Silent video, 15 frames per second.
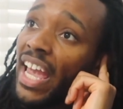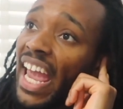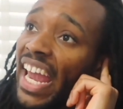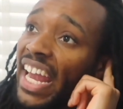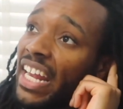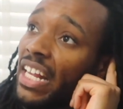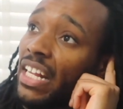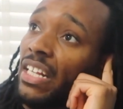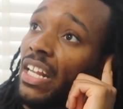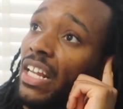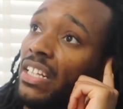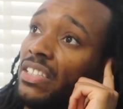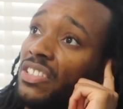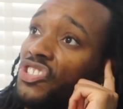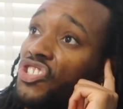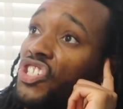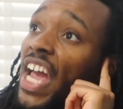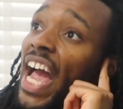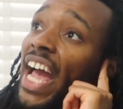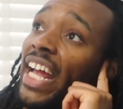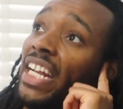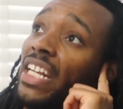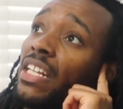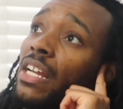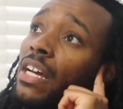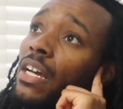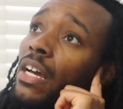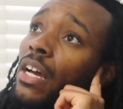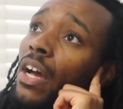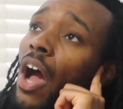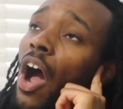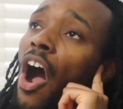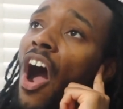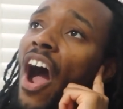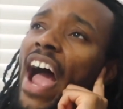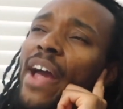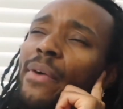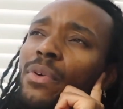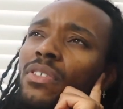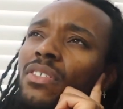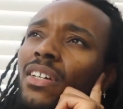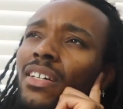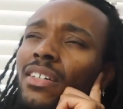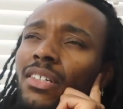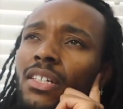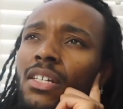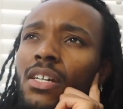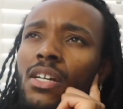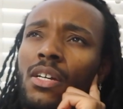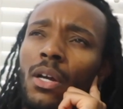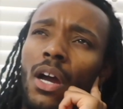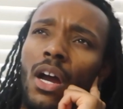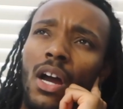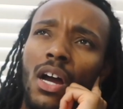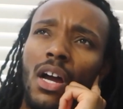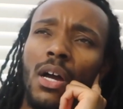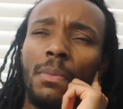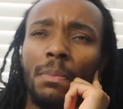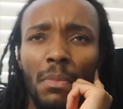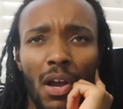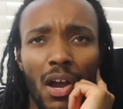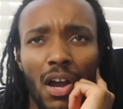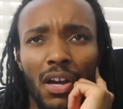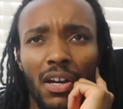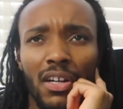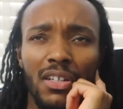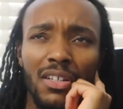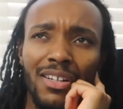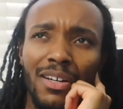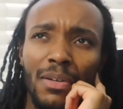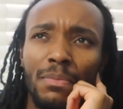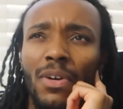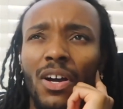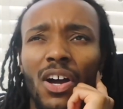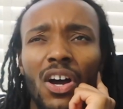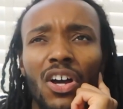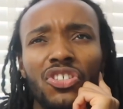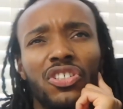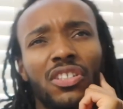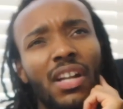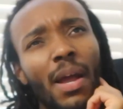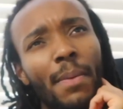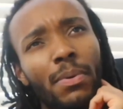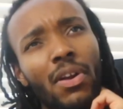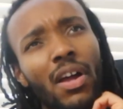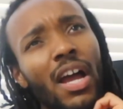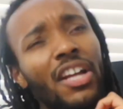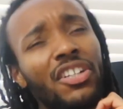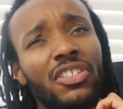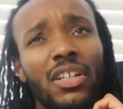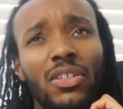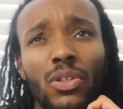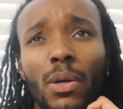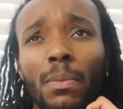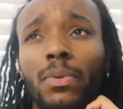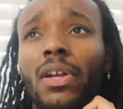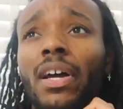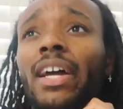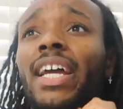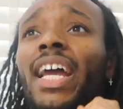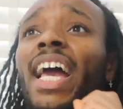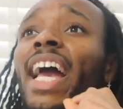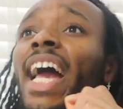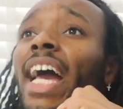in Jan, I was like, should I apply? Should I not apply?